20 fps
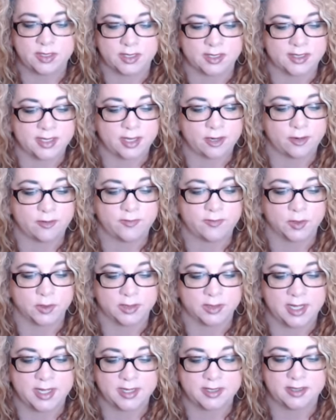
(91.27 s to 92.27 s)
settle for
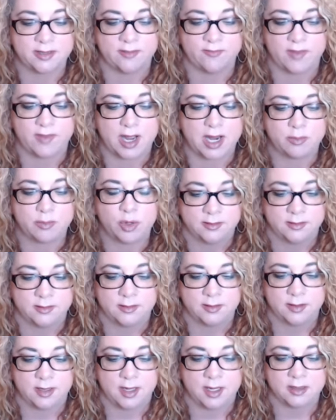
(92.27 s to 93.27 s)
less than vibrant
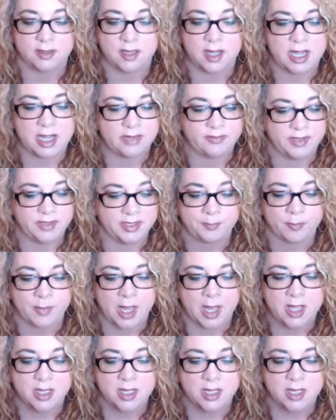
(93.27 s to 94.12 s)
aliveness,